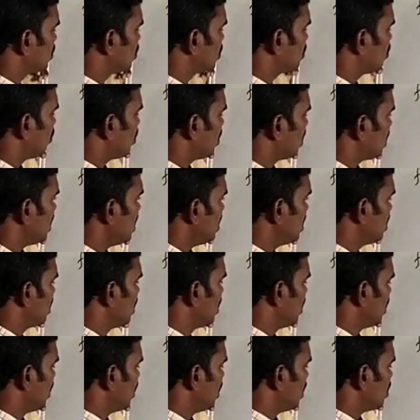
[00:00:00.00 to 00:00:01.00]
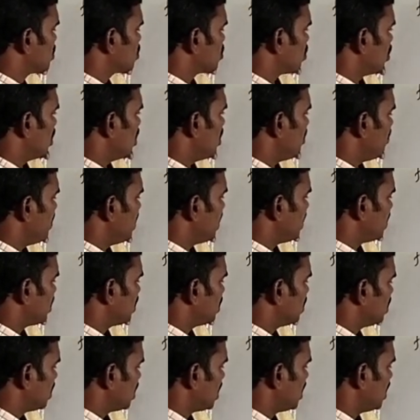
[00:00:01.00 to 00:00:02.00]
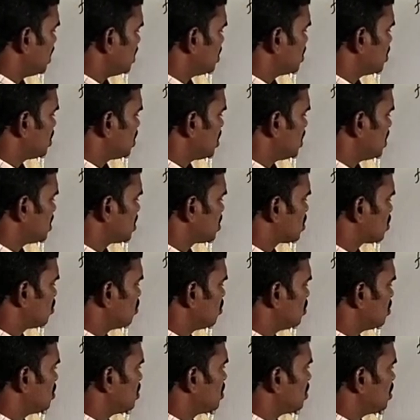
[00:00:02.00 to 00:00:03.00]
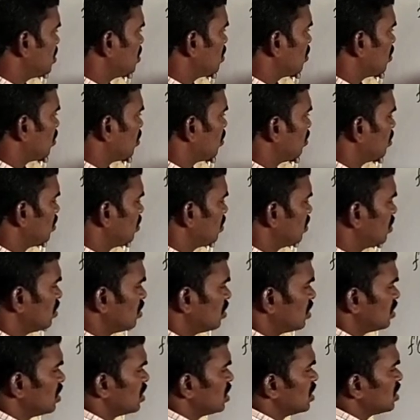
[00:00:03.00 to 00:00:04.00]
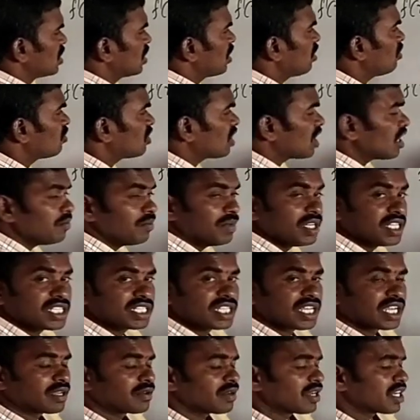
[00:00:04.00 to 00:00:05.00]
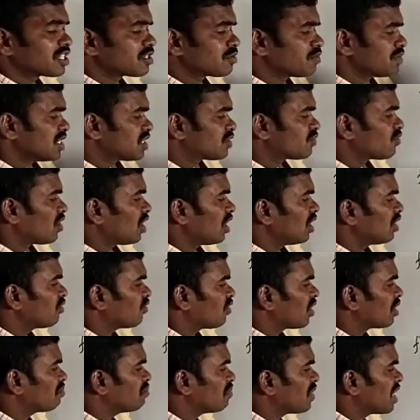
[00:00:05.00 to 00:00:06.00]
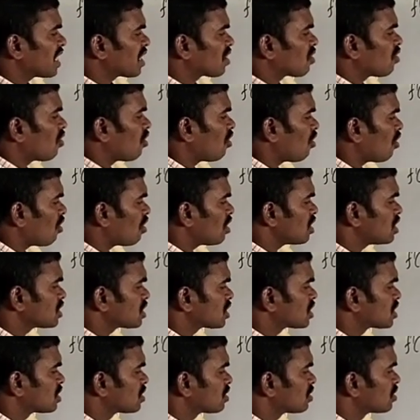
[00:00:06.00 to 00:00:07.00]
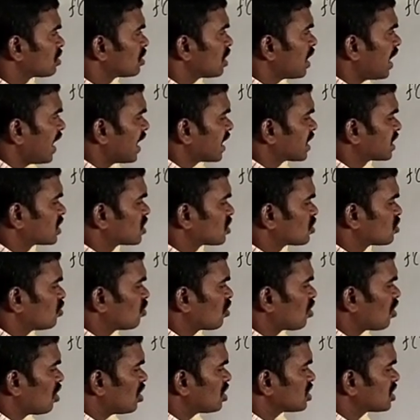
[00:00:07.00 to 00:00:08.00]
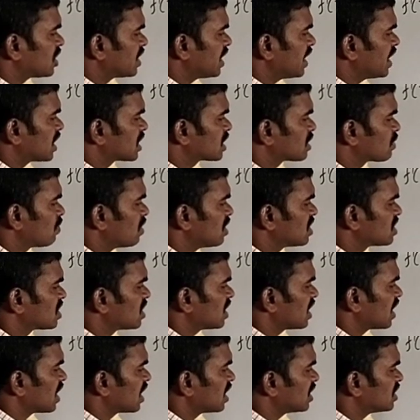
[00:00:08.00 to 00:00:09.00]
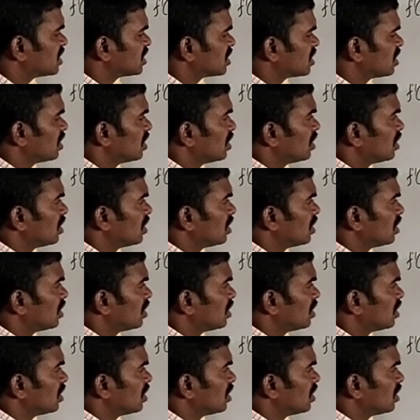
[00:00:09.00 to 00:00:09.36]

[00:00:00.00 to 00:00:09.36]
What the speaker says: Okay. So limit h tends to 0. Now tell me sec x means what? 1 by cos x. So cos 3x plus 3h